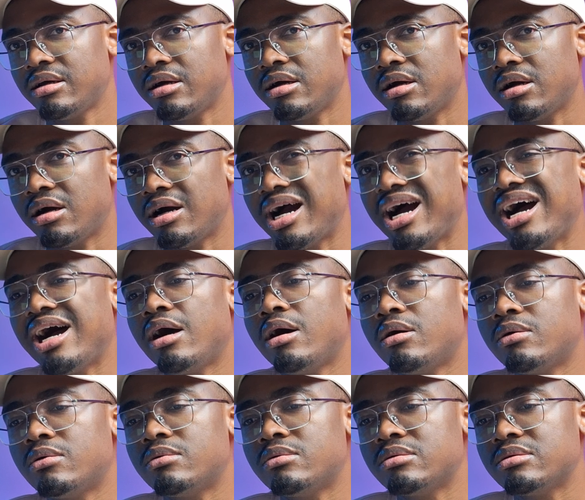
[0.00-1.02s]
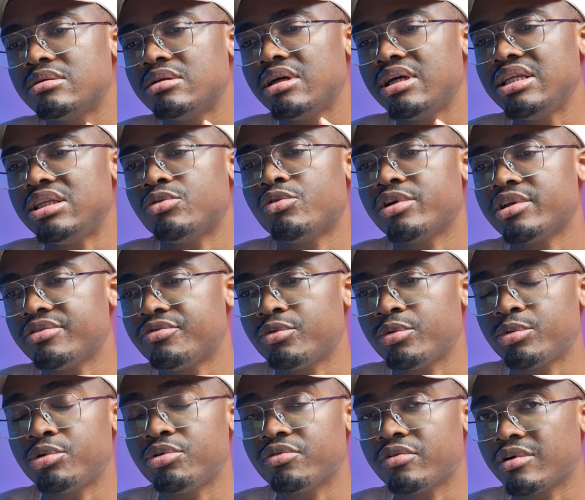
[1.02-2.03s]
how the iterative
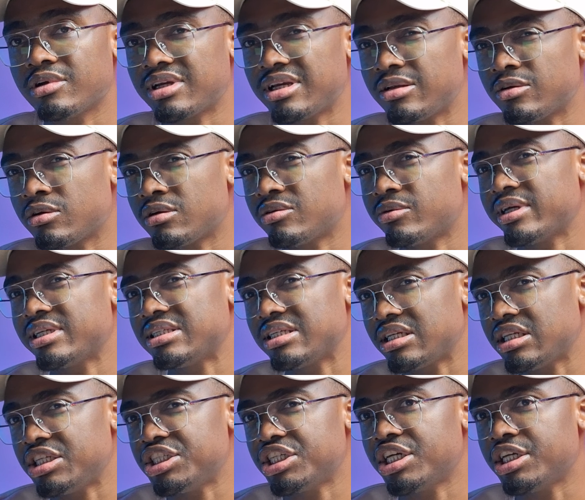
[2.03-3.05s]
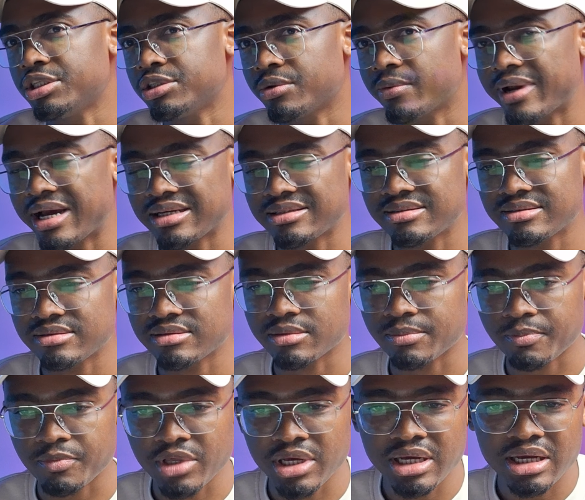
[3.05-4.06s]
retrieval can drastically change your RAG system.